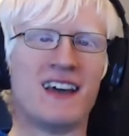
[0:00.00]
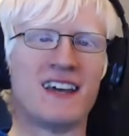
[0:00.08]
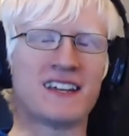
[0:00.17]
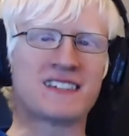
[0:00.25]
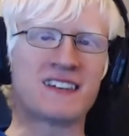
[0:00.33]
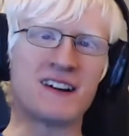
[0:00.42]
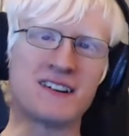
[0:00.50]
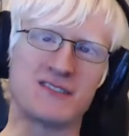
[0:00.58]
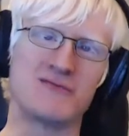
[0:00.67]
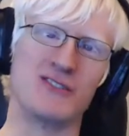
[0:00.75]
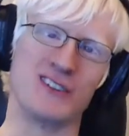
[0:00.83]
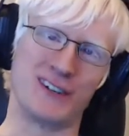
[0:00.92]
It
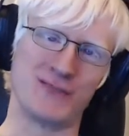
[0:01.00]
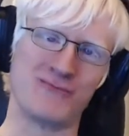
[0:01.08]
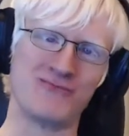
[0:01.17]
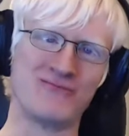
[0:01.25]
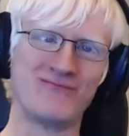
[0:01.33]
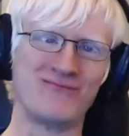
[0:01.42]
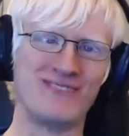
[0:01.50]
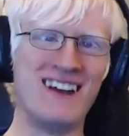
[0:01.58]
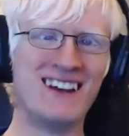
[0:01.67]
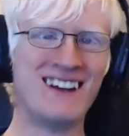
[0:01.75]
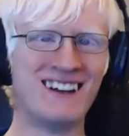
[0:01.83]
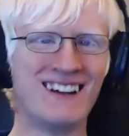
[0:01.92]
starts rolling.
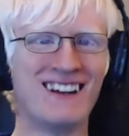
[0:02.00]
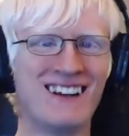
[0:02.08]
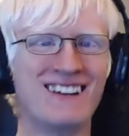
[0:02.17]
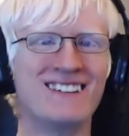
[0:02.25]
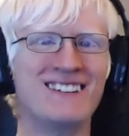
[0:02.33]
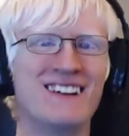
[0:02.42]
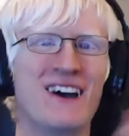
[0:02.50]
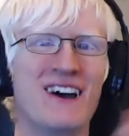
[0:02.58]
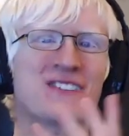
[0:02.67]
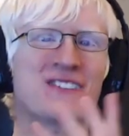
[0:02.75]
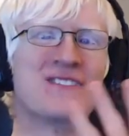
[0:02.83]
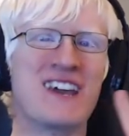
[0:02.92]
Now
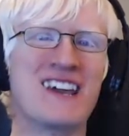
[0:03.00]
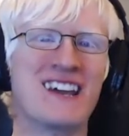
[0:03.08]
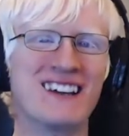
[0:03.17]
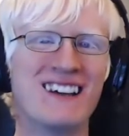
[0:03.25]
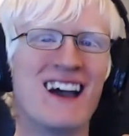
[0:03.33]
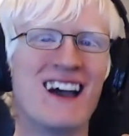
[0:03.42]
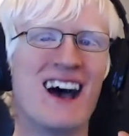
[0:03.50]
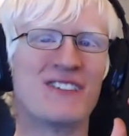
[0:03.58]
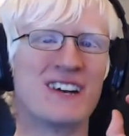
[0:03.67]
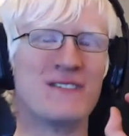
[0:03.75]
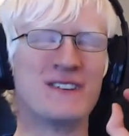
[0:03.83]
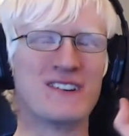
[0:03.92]
I'm gonna be
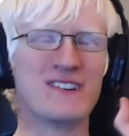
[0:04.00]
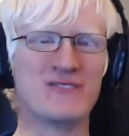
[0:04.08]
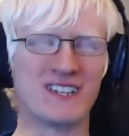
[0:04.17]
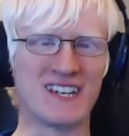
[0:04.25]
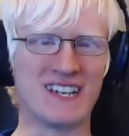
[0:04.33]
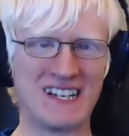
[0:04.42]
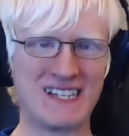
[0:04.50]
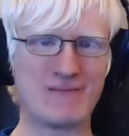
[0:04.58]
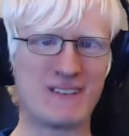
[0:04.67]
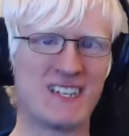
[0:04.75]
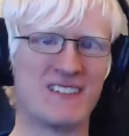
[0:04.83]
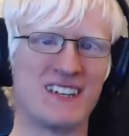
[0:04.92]
really
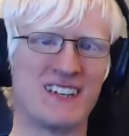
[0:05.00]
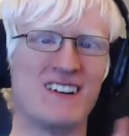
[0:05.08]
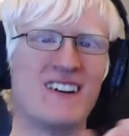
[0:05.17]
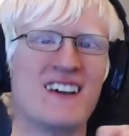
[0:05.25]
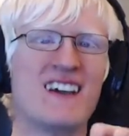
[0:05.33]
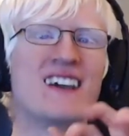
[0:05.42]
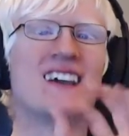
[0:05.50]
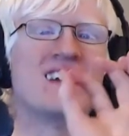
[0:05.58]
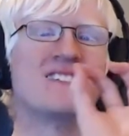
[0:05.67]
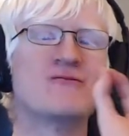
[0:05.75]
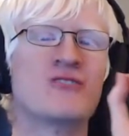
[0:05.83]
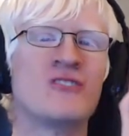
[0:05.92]
specific here.
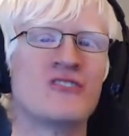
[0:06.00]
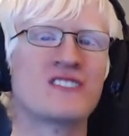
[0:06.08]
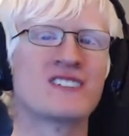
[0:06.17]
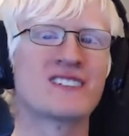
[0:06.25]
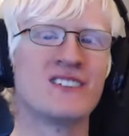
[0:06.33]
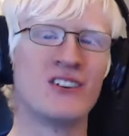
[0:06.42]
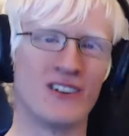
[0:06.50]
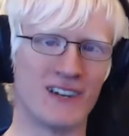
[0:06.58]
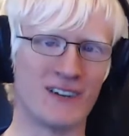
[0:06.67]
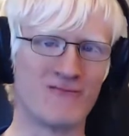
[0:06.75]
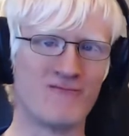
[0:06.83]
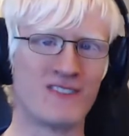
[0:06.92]
It rolls
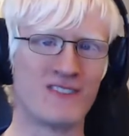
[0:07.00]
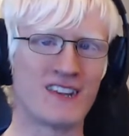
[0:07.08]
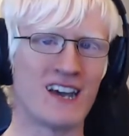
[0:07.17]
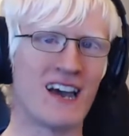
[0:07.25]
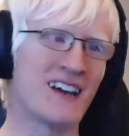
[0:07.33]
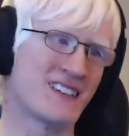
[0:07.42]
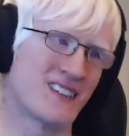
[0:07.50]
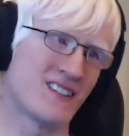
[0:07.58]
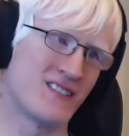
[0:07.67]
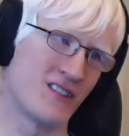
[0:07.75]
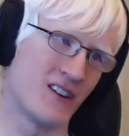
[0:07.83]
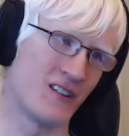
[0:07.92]
slowly. I
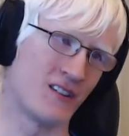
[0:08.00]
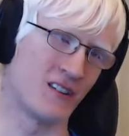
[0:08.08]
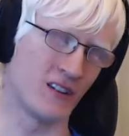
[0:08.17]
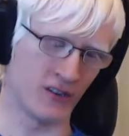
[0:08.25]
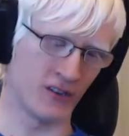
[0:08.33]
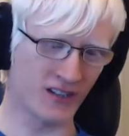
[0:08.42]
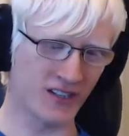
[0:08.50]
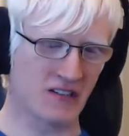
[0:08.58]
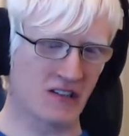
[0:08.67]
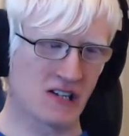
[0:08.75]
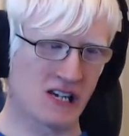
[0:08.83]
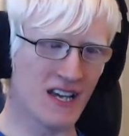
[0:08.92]
turn around, I look.
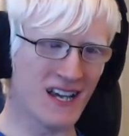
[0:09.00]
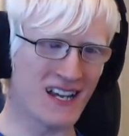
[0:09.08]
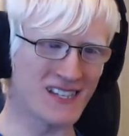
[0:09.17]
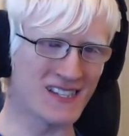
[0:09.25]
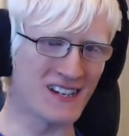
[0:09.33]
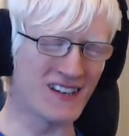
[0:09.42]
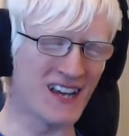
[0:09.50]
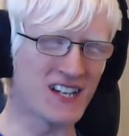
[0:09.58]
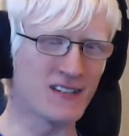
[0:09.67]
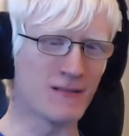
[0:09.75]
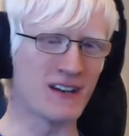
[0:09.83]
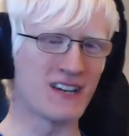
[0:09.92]
It's near the
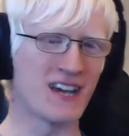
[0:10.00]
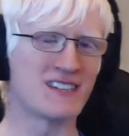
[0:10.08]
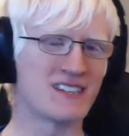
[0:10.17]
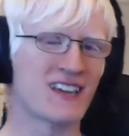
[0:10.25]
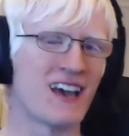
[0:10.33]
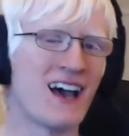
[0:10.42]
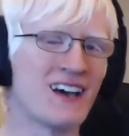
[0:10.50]
edge of my desk.